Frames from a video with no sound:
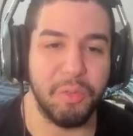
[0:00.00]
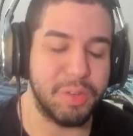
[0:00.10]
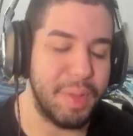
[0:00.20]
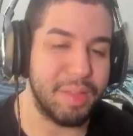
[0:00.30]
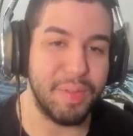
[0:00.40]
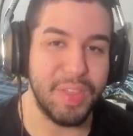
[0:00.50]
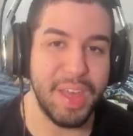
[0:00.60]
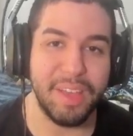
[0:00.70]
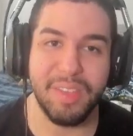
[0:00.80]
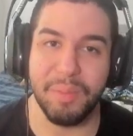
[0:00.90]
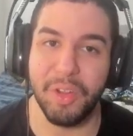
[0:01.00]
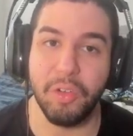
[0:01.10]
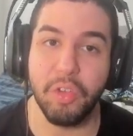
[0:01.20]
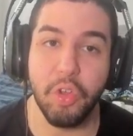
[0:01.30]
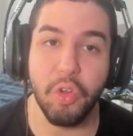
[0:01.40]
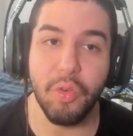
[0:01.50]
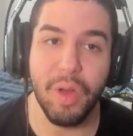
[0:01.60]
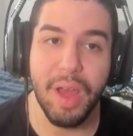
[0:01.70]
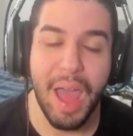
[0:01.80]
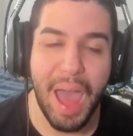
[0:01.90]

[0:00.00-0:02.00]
which makes me think, similar to